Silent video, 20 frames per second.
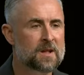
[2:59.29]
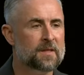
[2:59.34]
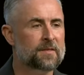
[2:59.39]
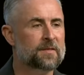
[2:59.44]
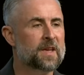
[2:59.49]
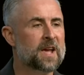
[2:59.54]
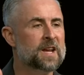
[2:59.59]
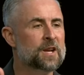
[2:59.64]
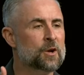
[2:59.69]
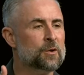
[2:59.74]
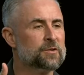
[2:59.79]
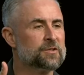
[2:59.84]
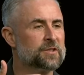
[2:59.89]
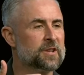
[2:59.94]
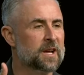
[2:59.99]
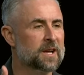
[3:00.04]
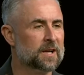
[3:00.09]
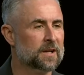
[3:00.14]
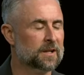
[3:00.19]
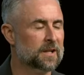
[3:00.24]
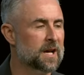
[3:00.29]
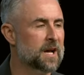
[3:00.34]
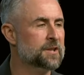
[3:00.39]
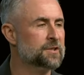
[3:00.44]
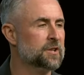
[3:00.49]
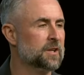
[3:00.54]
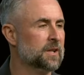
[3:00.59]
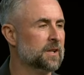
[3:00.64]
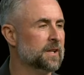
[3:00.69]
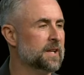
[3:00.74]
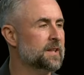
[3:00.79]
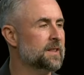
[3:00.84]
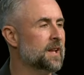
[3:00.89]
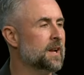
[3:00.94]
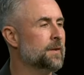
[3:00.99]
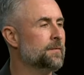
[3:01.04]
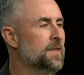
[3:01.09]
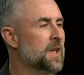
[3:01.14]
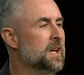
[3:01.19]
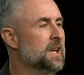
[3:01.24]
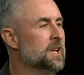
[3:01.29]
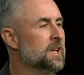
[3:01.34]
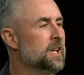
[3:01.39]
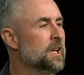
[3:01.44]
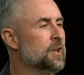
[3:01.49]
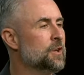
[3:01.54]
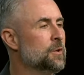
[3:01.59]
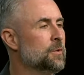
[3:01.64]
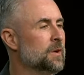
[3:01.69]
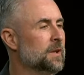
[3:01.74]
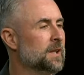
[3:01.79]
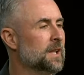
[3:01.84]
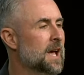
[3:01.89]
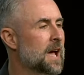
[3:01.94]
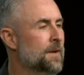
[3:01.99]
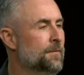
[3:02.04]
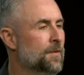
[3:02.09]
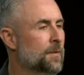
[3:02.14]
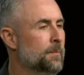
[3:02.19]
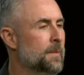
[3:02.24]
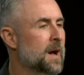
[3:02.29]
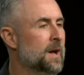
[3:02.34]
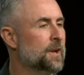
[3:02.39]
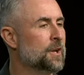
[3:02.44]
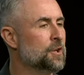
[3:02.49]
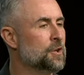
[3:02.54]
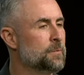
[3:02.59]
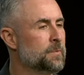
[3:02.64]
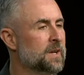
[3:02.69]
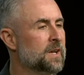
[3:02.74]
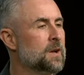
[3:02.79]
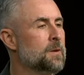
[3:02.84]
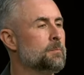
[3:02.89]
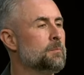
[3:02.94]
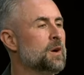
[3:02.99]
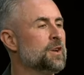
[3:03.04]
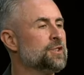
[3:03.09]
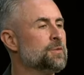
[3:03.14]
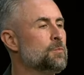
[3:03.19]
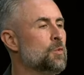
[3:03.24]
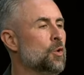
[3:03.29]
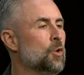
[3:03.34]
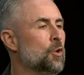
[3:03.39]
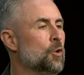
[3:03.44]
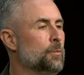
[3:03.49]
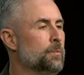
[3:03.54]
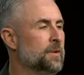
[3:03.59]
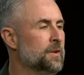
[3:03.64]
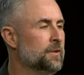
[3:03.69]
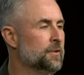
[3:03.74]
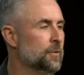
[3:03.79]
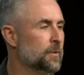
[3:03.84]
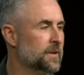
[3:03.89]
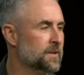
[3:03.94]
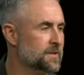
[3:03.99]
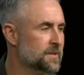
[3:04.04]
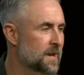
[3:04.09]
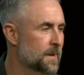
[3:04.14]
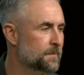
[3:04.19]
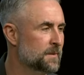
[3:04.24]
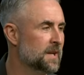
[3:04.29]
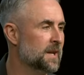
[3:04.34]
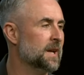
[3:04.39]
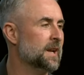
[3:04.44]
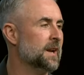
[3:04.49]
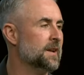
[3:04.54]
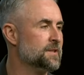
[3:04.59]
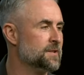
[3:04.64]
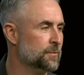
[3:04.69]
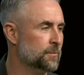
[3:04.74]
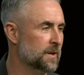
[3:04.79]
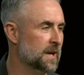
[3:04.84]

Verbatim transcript: they know psychologically that if they can get you to laugh about it, you become much more open to accepting it as a